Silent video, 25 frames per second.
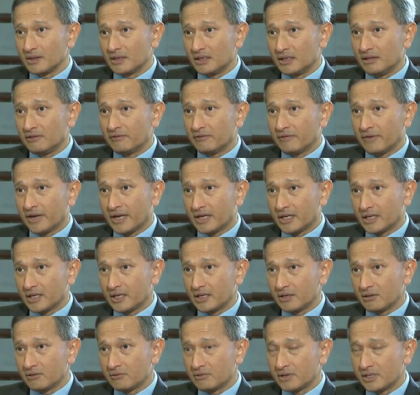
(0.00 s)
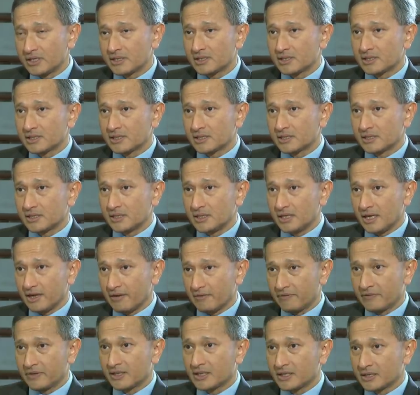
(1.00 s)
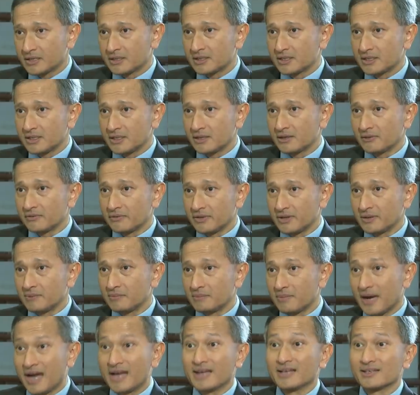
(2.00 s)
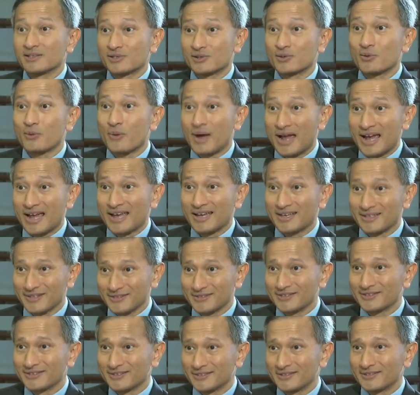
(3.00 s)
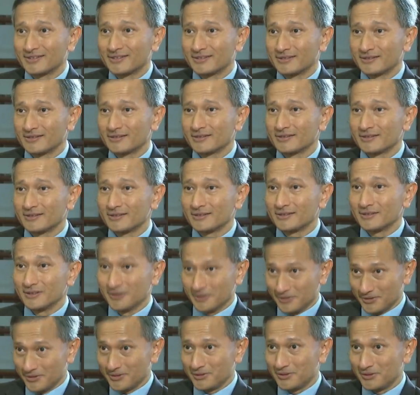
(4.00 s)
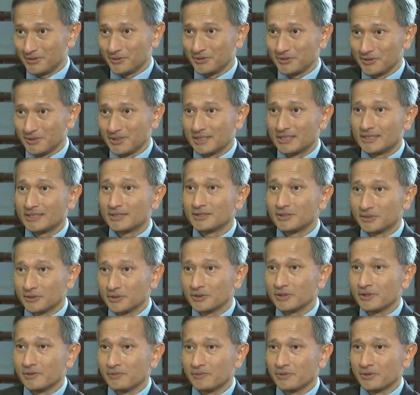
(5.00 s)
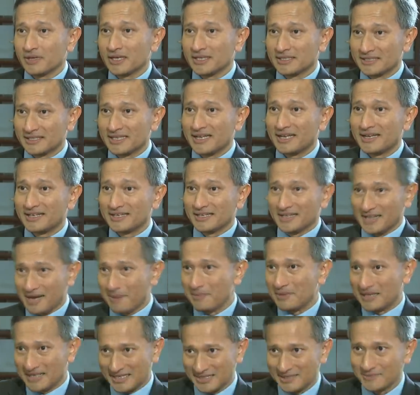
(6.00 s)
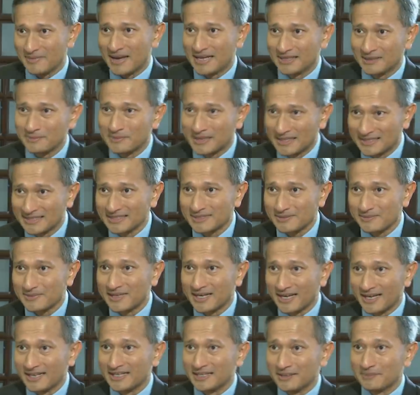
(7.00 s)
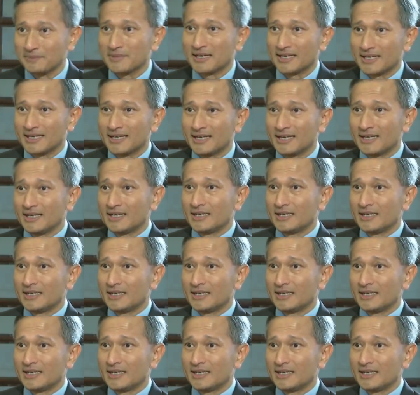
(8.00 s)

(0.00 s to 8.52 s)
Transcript: in fact, increases the efficacy of it by a square. You, you, if you understand, I mean, there's mathematics behind it, but